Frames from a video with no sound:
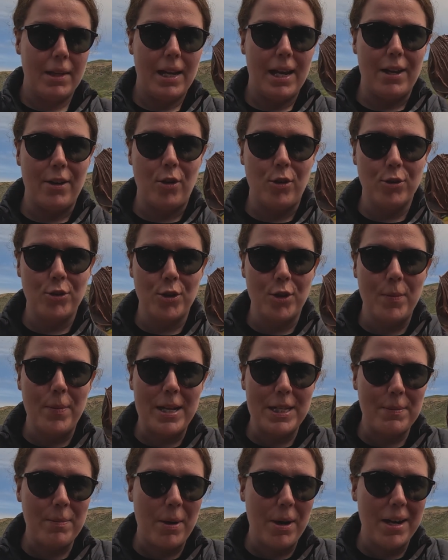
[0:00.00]
And also the
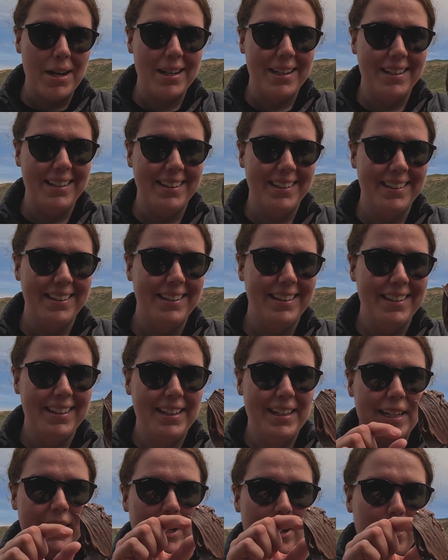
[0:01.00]
best part
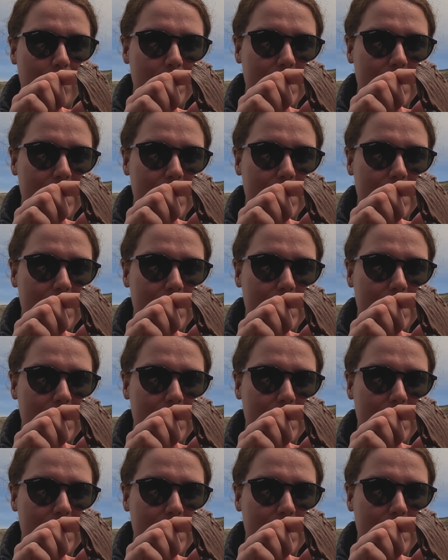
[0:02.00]
of